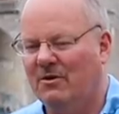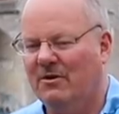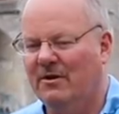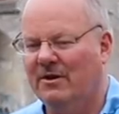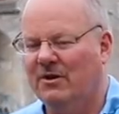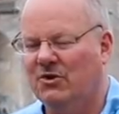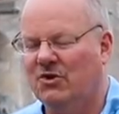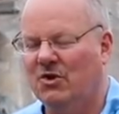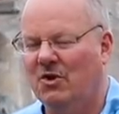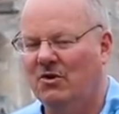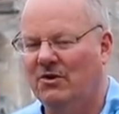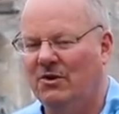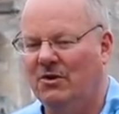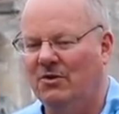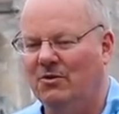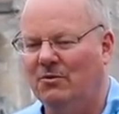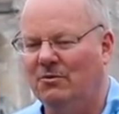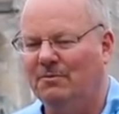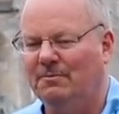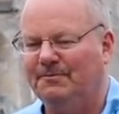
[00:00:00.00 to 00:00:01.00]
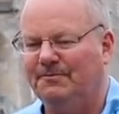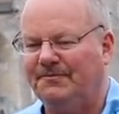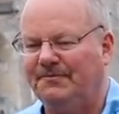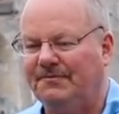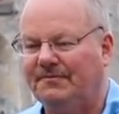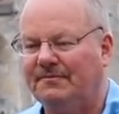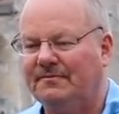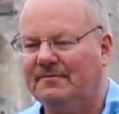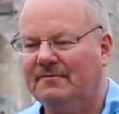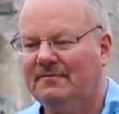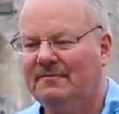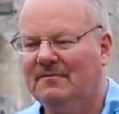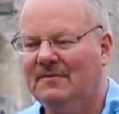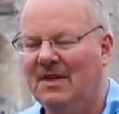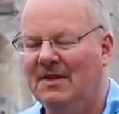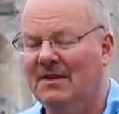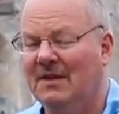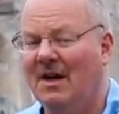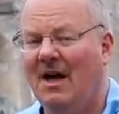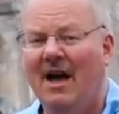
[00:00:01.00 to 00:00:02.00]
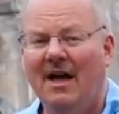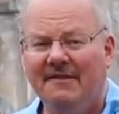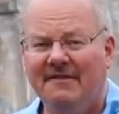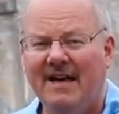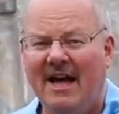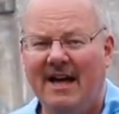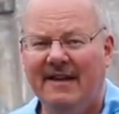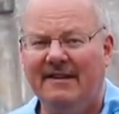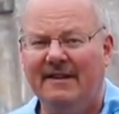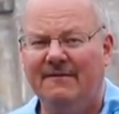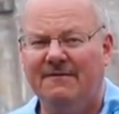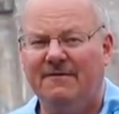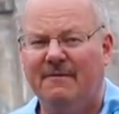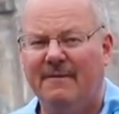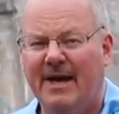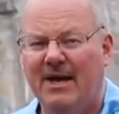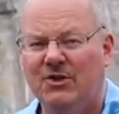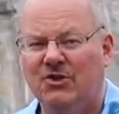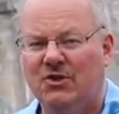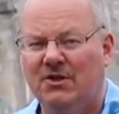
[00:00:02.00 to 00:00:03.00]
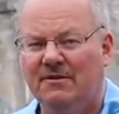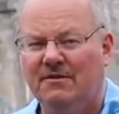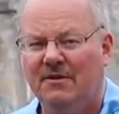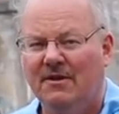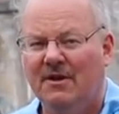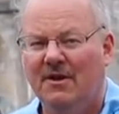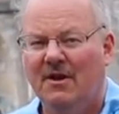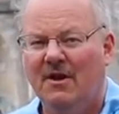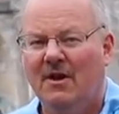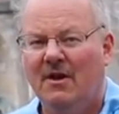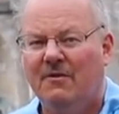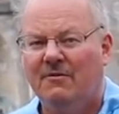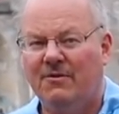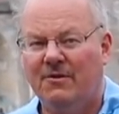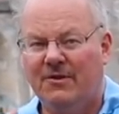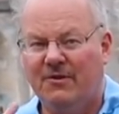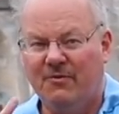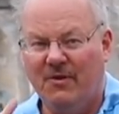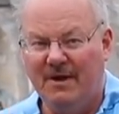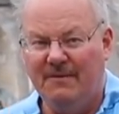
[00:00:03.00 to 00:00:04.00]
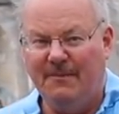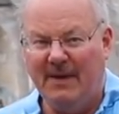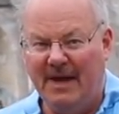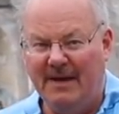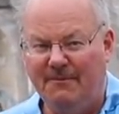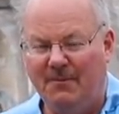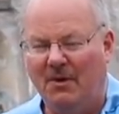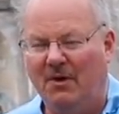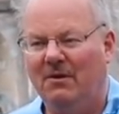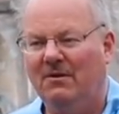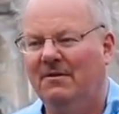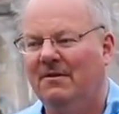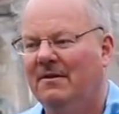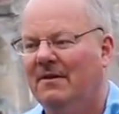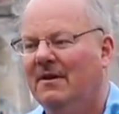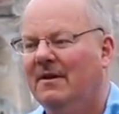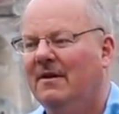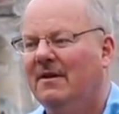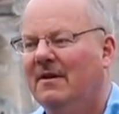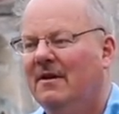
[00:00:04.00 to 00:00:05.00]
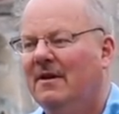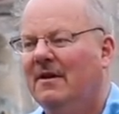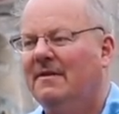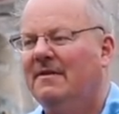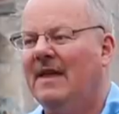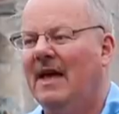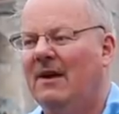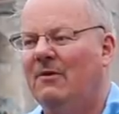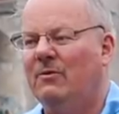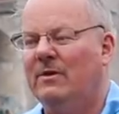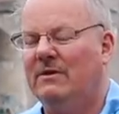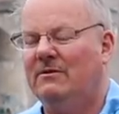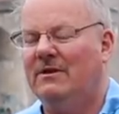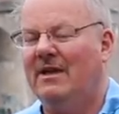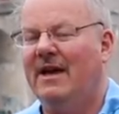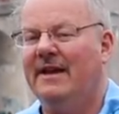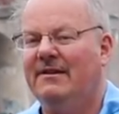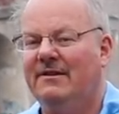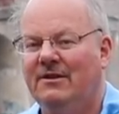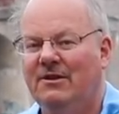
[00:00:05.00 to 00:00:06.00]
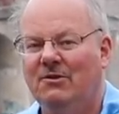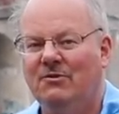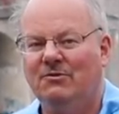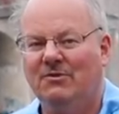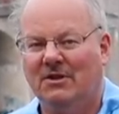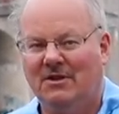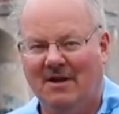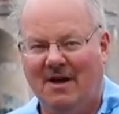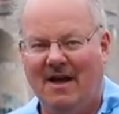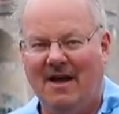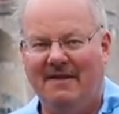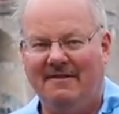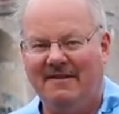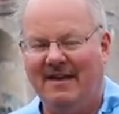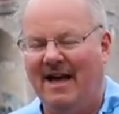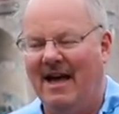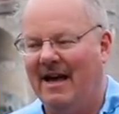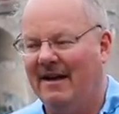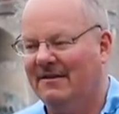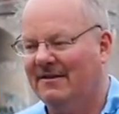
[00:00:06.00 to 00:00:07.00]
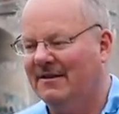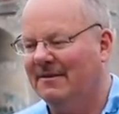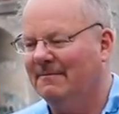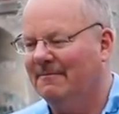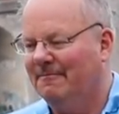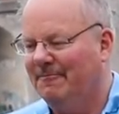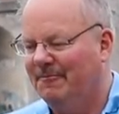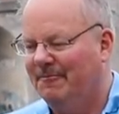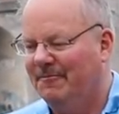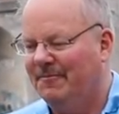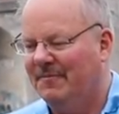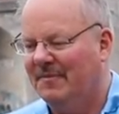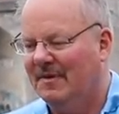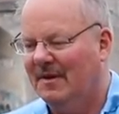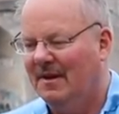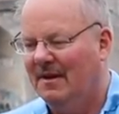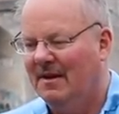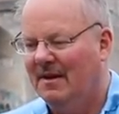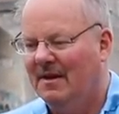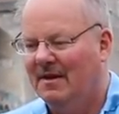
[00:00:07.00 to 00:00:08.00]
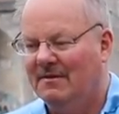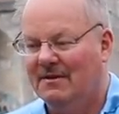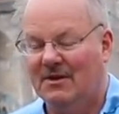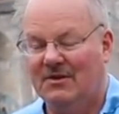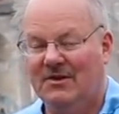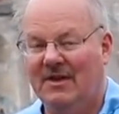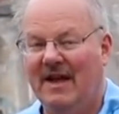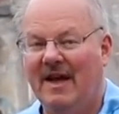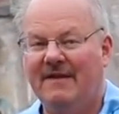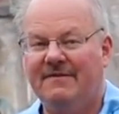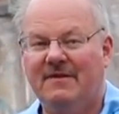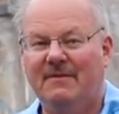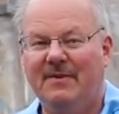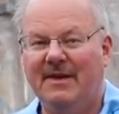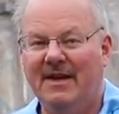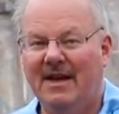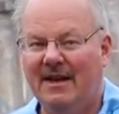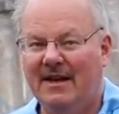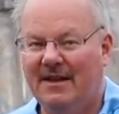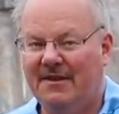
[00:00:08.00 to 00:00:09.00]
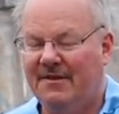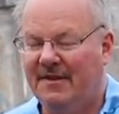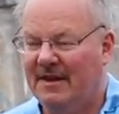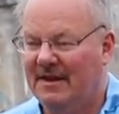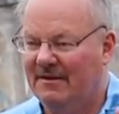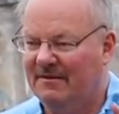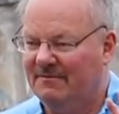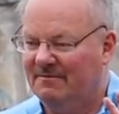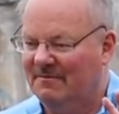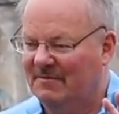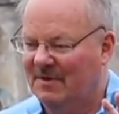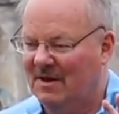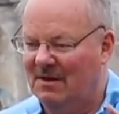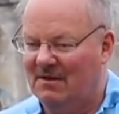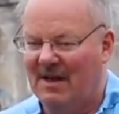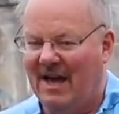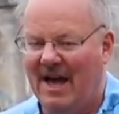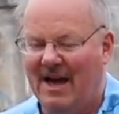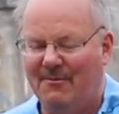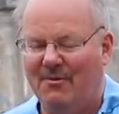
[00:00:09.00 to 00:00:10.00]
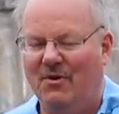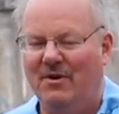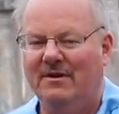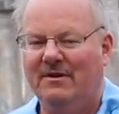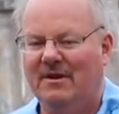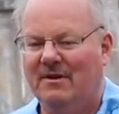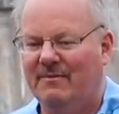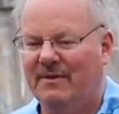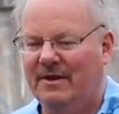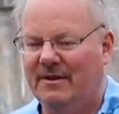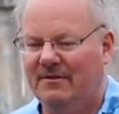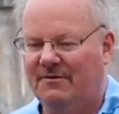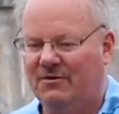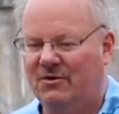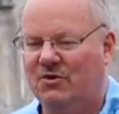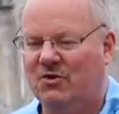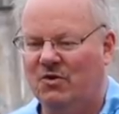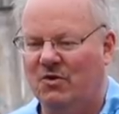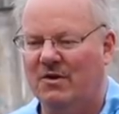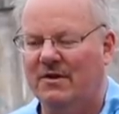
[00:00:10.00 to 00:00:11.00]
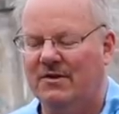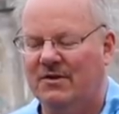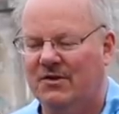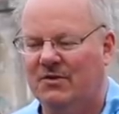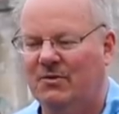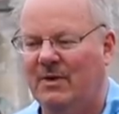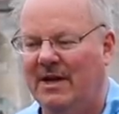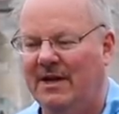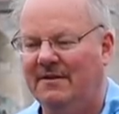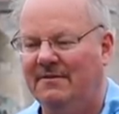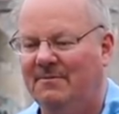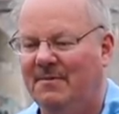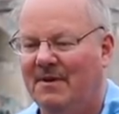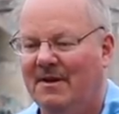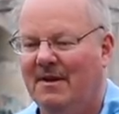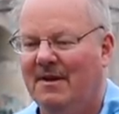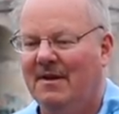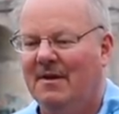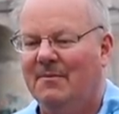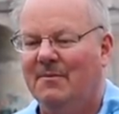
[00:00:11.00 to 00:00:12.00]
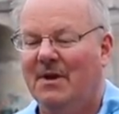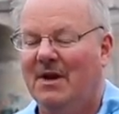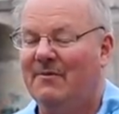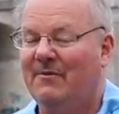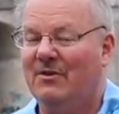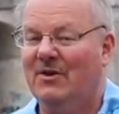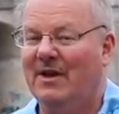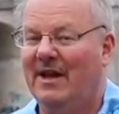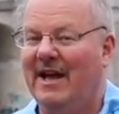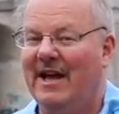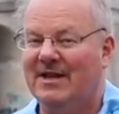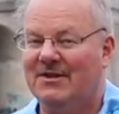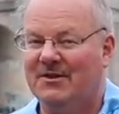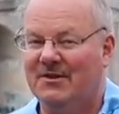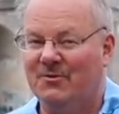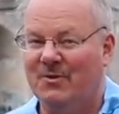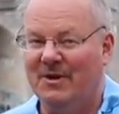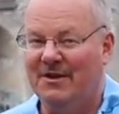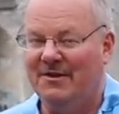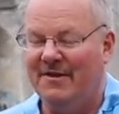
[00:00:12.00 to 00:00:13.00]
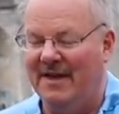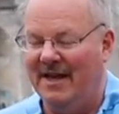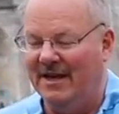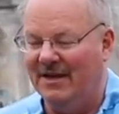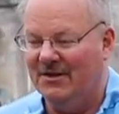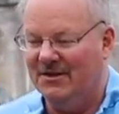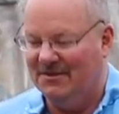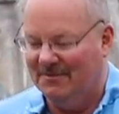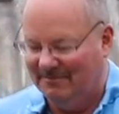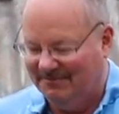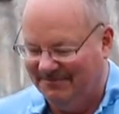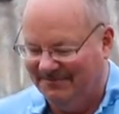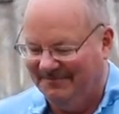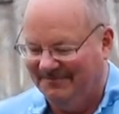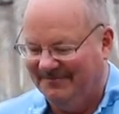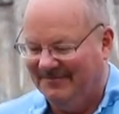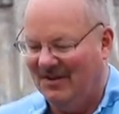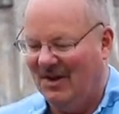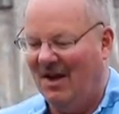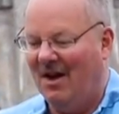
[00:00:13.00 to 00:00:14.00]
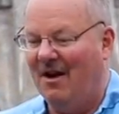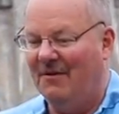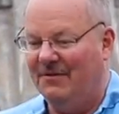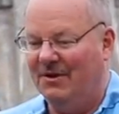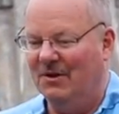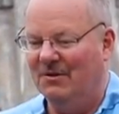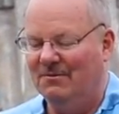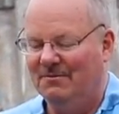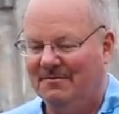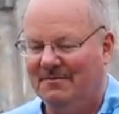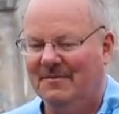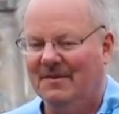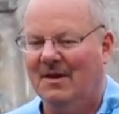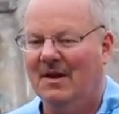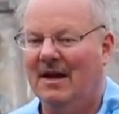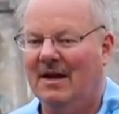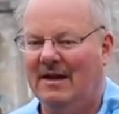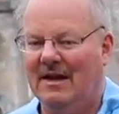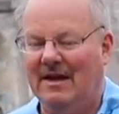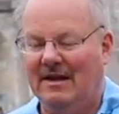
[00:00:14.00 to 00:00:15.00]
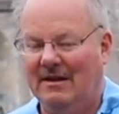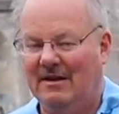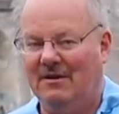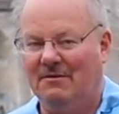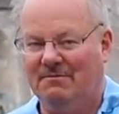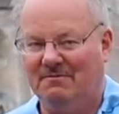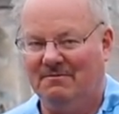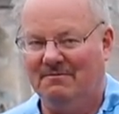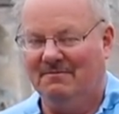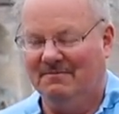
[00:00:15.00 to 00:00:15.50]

we're going to show you the contact information for three people that we'd like you to contact. Doesn't have to be anything elaborate, it can be short and sweet, but I'm going to ask three things of you, and I'll,